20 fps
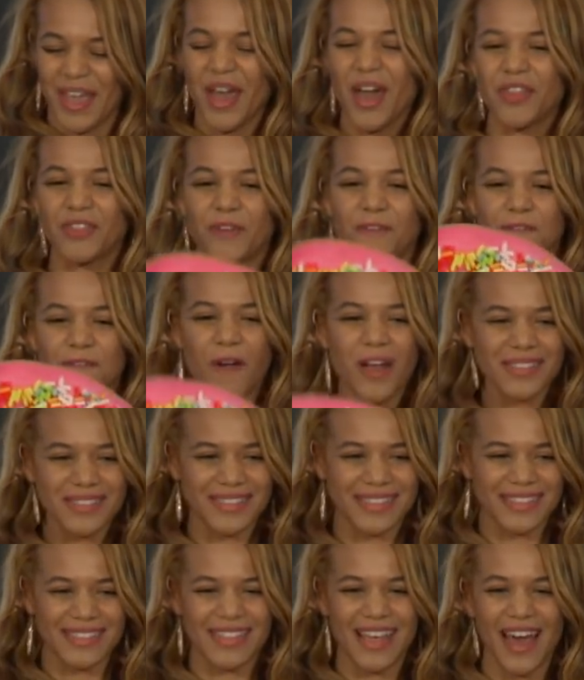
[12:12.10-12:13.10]
the
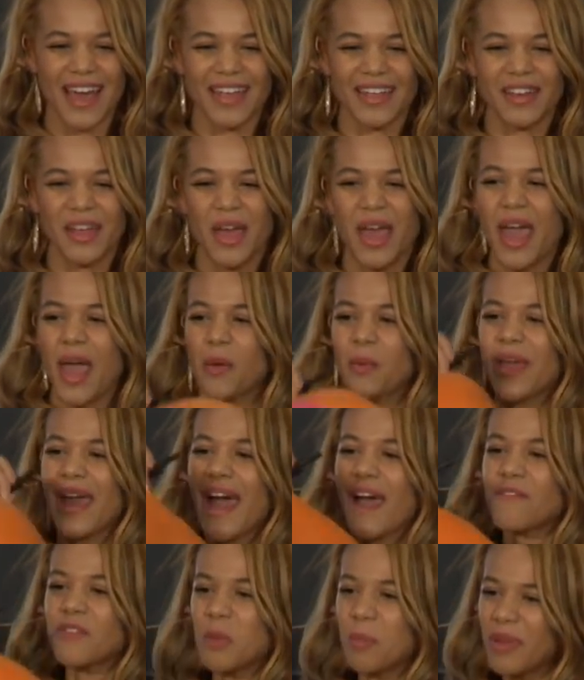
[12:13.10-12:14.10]
frosted side, and we
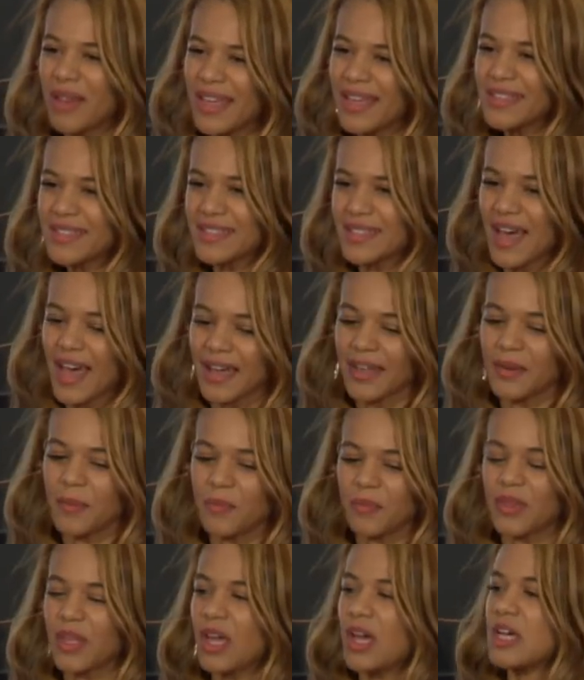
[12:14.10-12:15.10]
have the plain side.
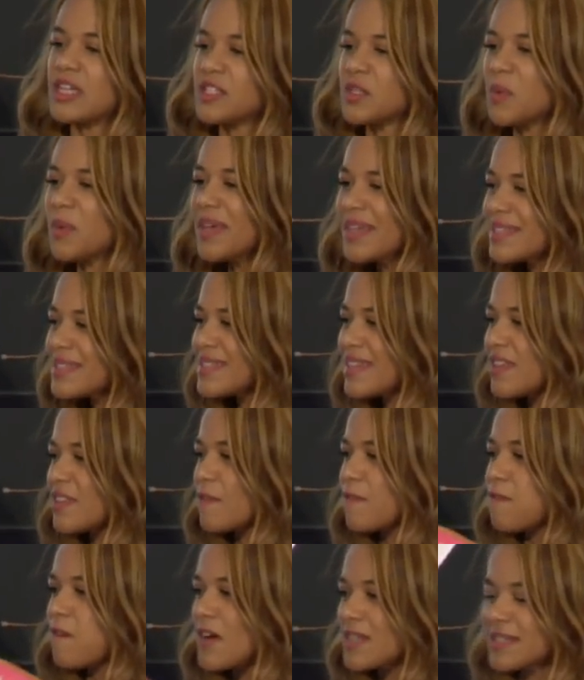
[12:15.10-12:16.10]
So we can say the
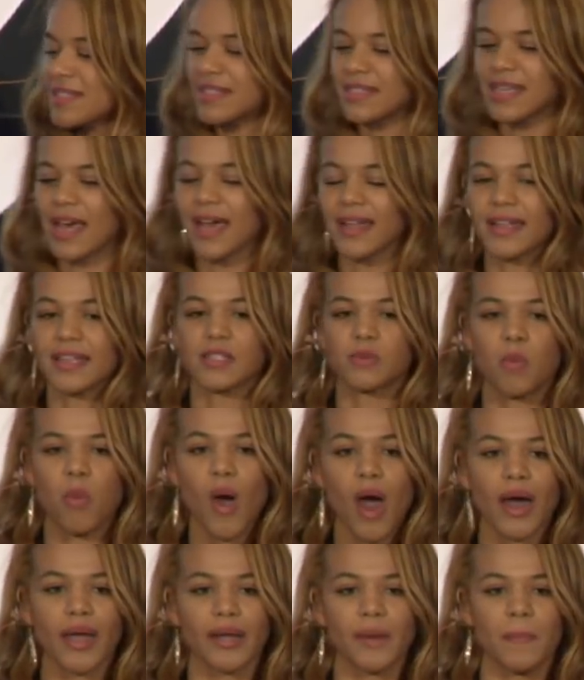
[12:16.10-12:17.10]
frosted side is
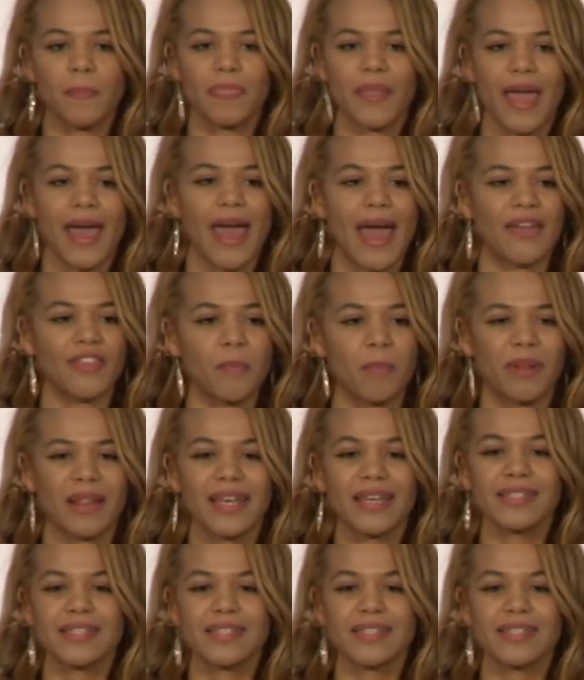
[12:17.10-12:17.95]
1, and the plain